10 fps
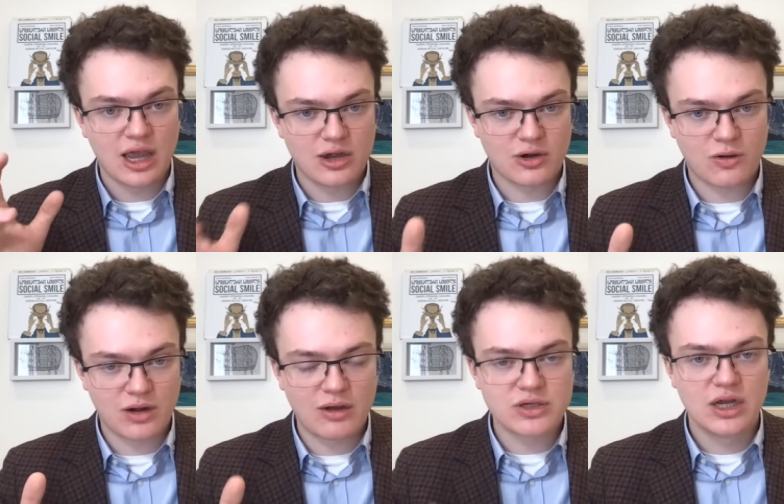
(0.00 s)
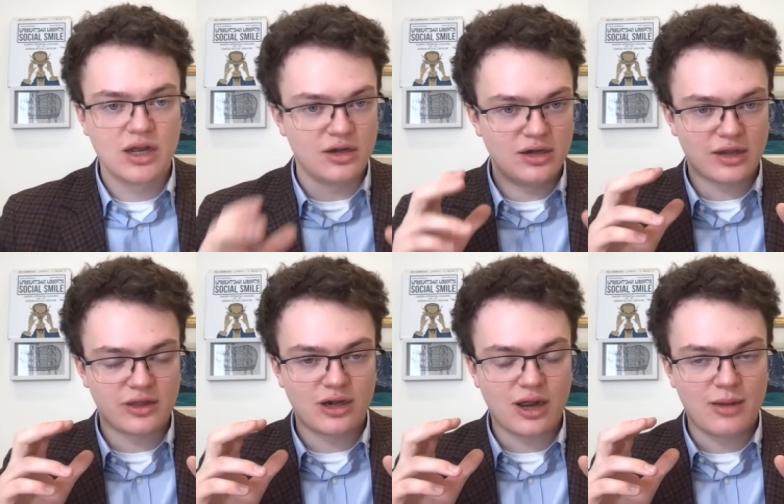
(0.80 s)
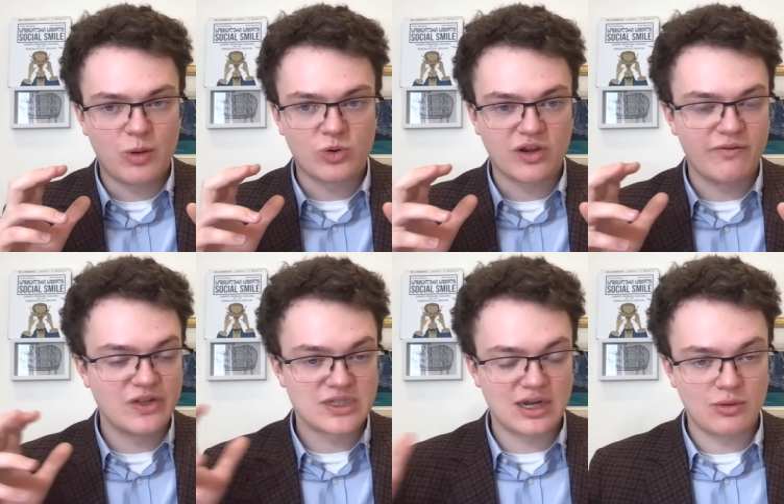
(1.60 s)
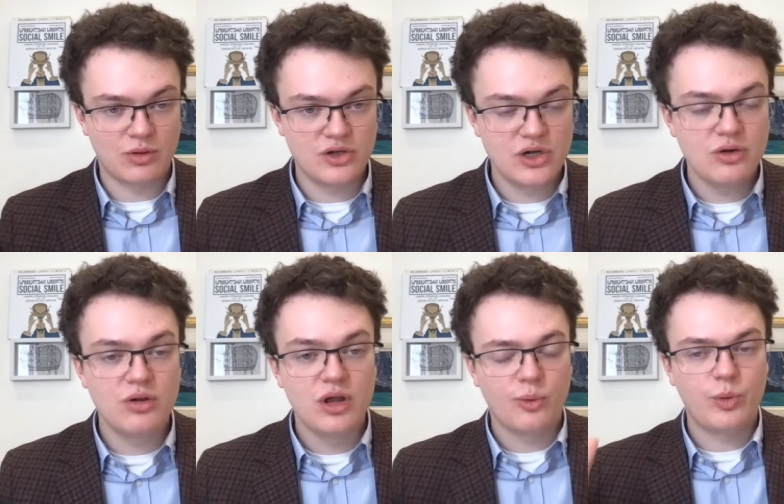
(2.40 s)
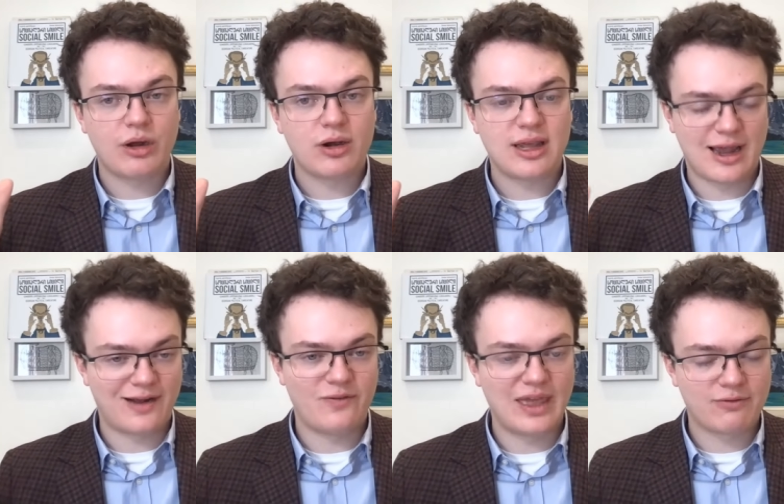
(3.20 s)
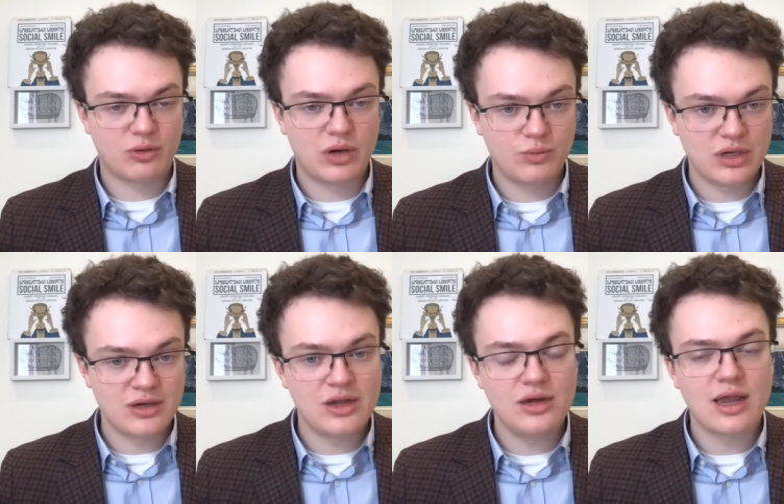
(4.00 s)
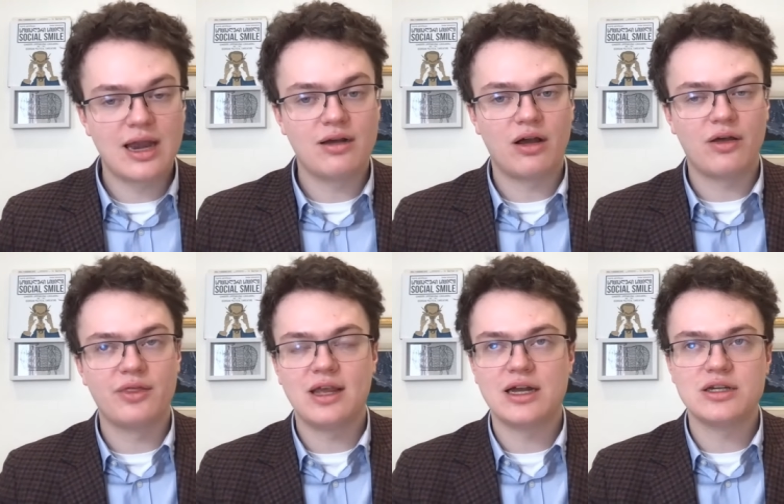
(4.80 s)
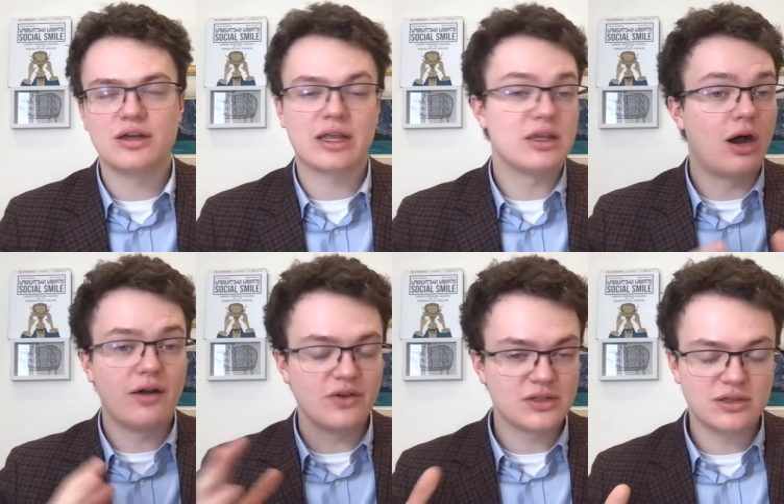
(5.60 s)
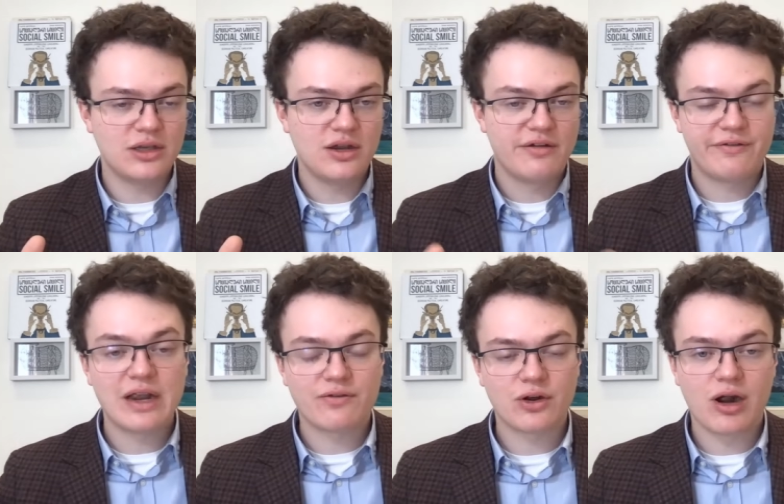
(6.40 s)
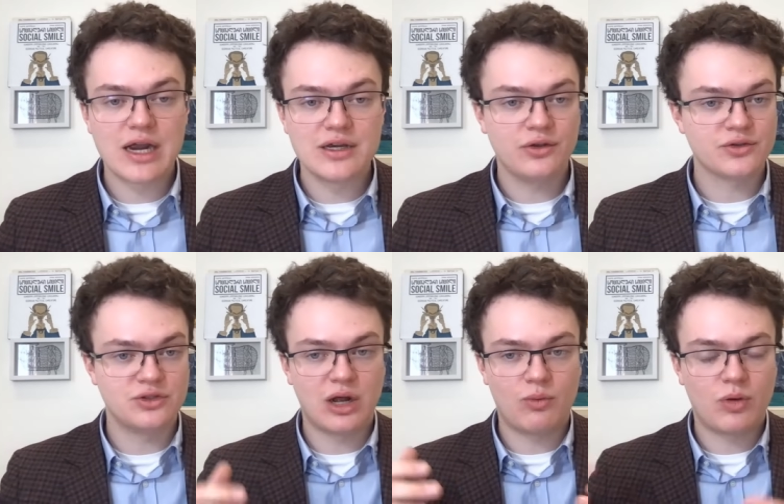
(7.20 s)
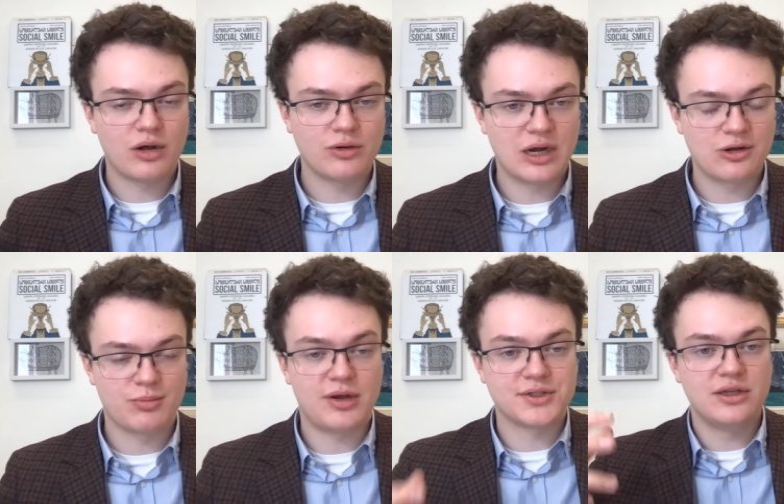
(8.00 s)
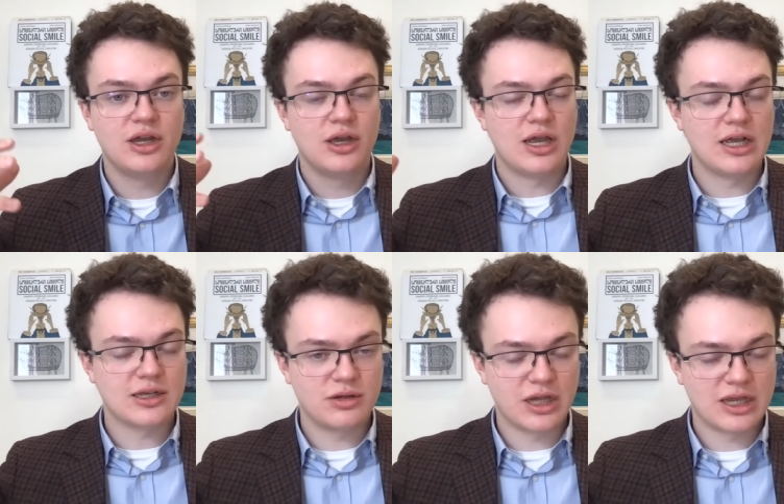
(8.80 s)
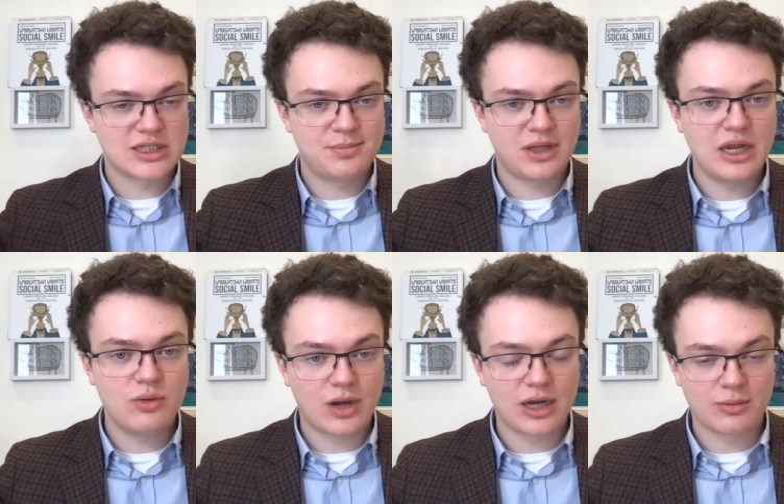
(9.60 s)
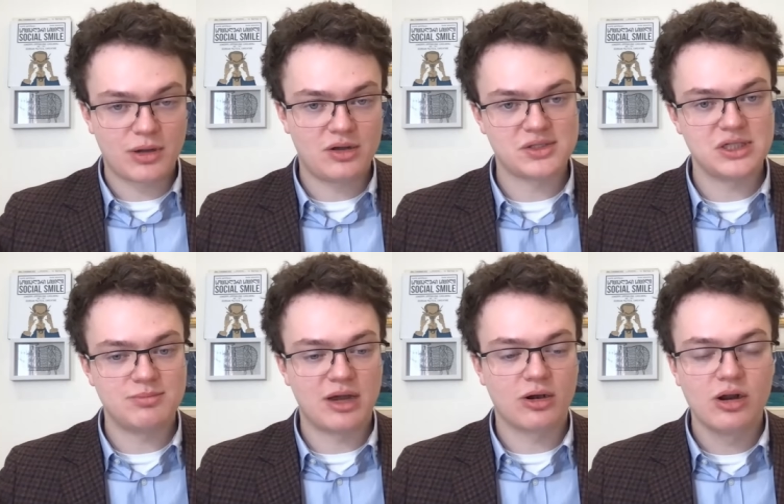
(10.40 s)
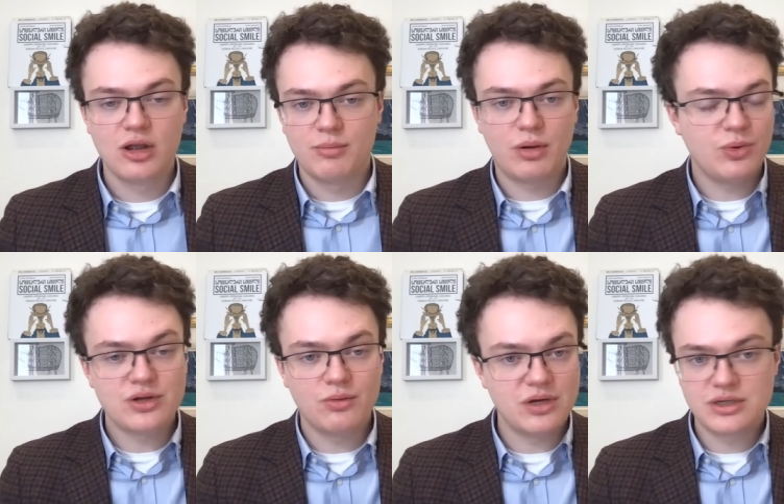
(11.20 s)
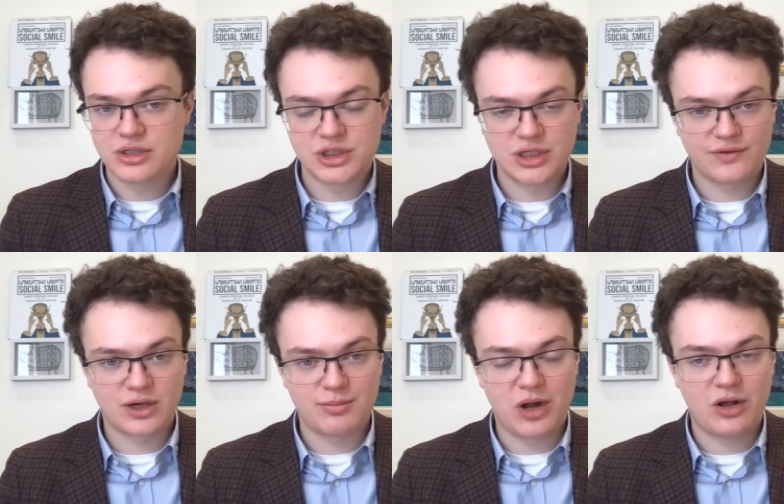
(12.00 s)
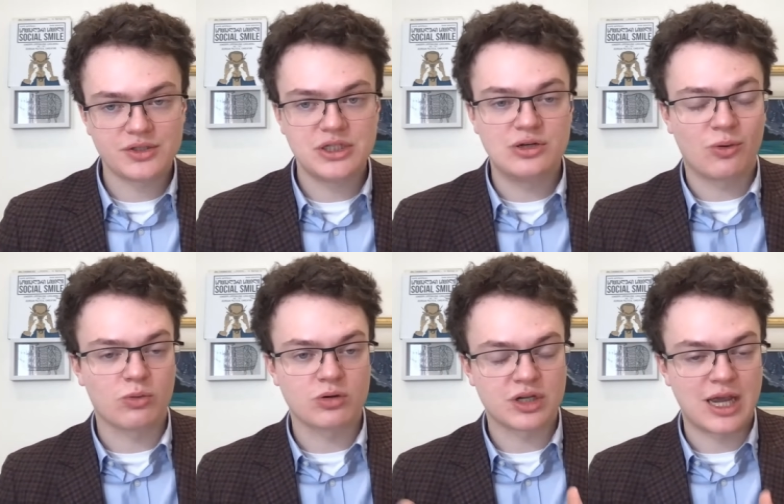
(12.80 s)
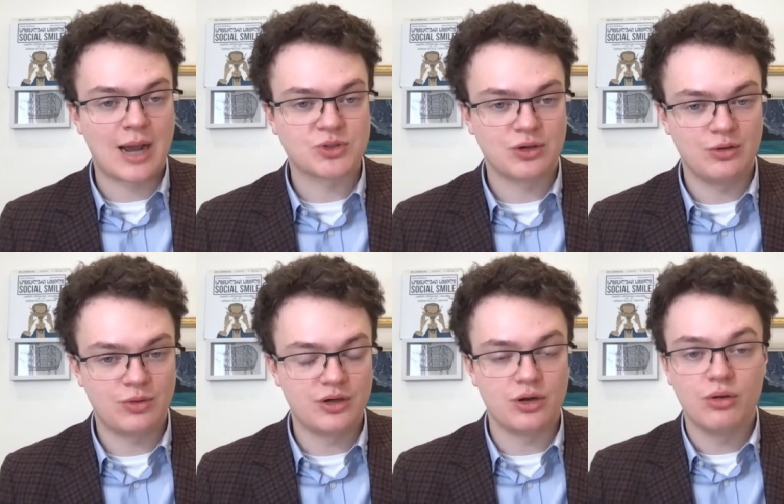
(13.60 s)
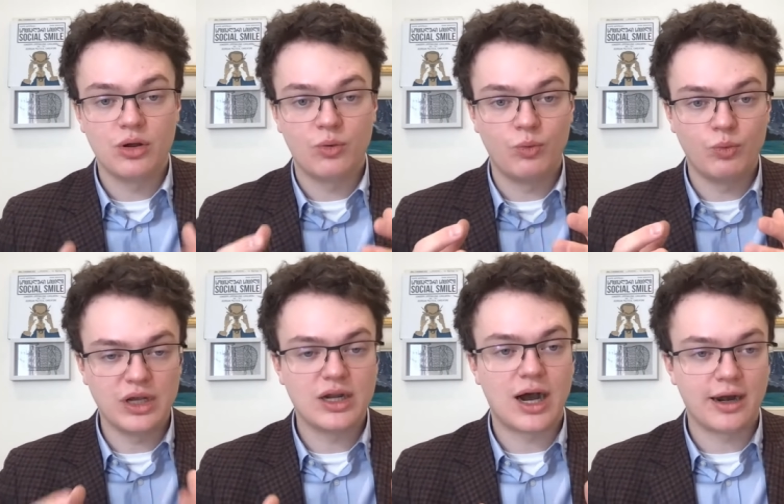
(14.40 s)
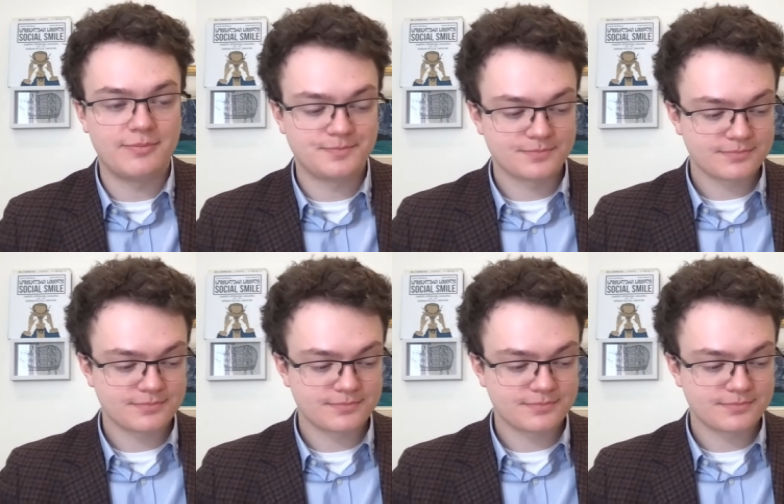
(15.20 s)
and turnout. Nothing about convincing anyone new. We already have everyone we need, and uh, the idea, like, obviously, fight for your ideals. Do not water down your policy. Ex explain why your policy is better, but we don't need to shift on policy in order to capture anyone new. We got it.